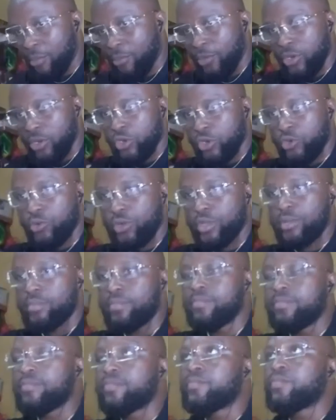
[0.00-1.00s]
going to do it.
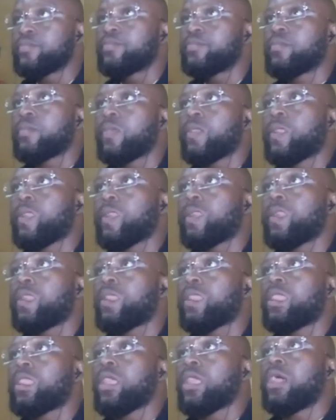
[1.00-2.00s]

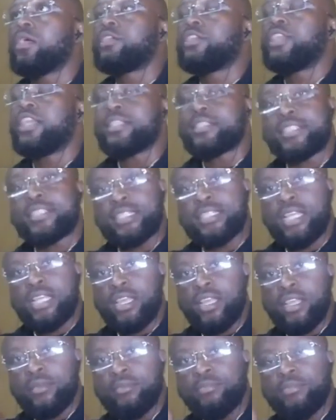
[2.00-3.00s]

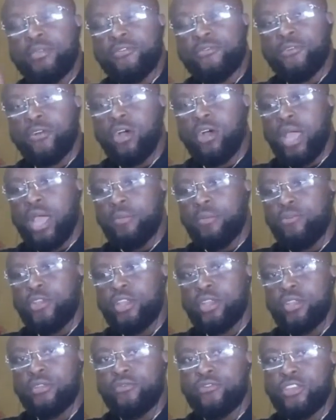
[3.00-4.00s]
Yesterday, before I bring
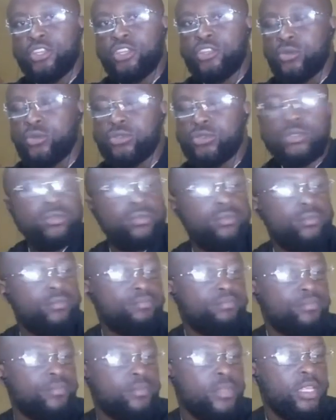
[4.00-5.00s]
the videos,
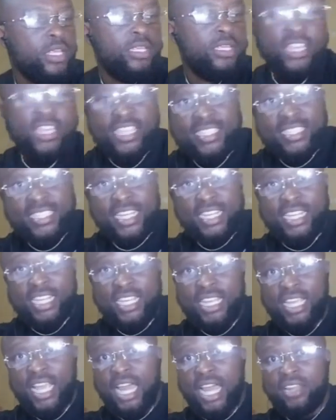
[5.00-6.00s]

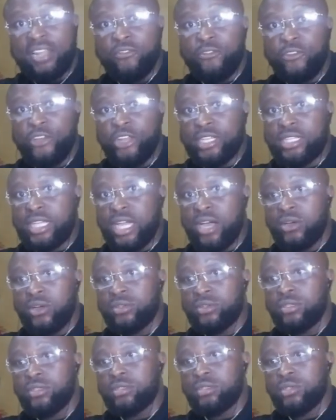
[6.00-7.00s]
yesterday at the Freetown
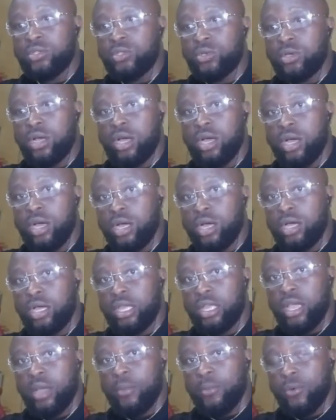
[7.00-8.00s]

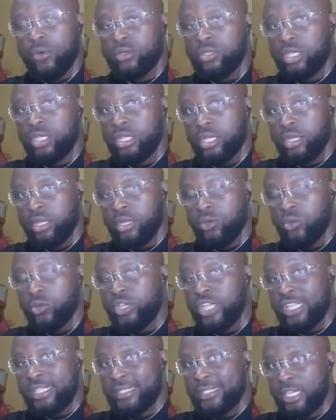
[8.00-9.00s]
airport, the Ilunga
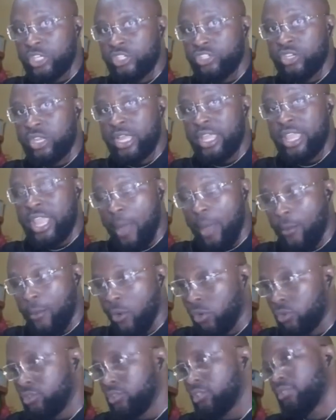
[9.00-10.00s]
International Airport,